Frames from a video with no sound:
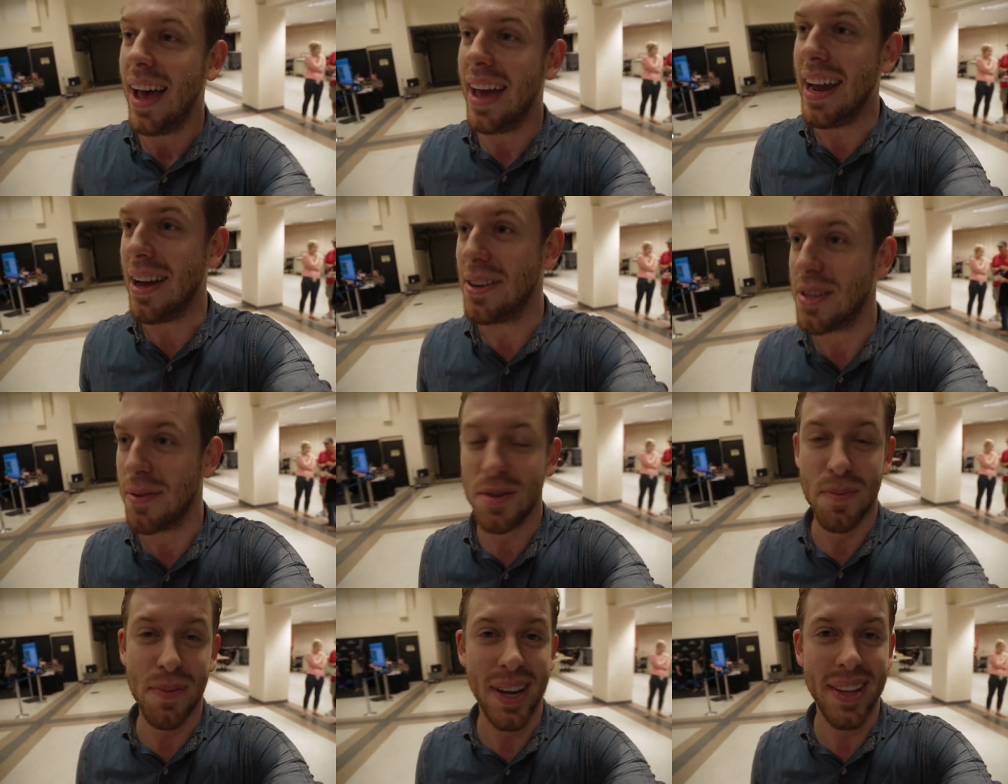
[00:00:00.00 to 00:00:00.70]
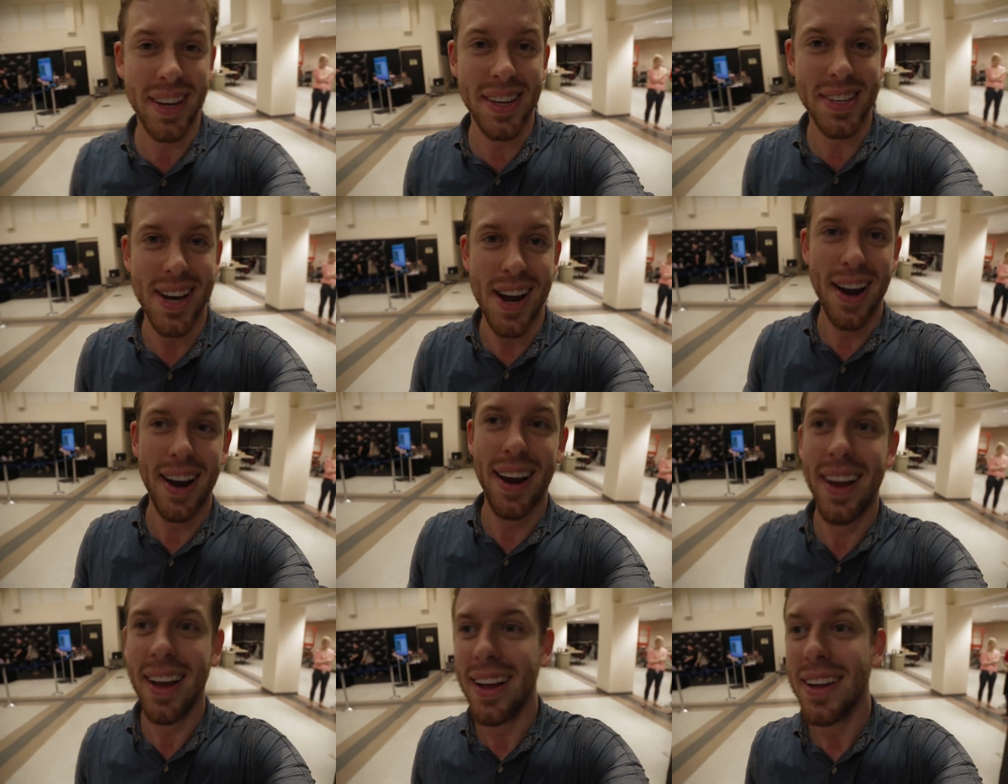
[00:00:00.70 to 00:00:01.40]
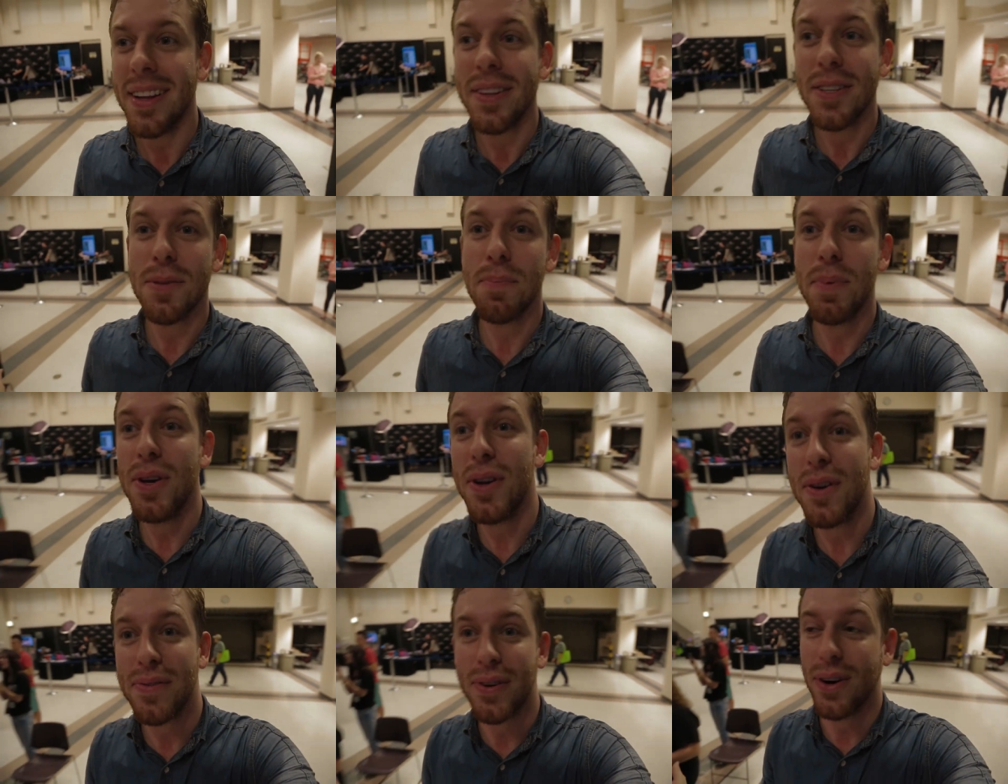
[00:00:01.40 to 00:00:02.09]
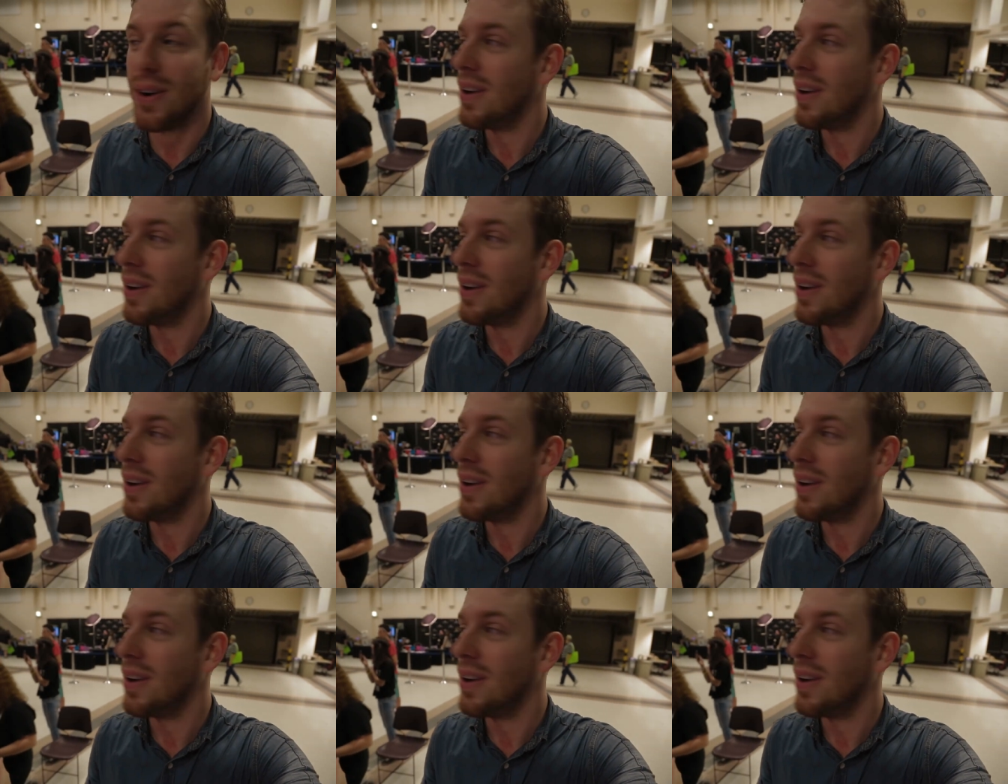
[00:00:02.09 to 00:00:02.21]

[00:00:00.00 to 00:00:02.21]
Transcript: And now someone's playing the guitar. It's beautiful.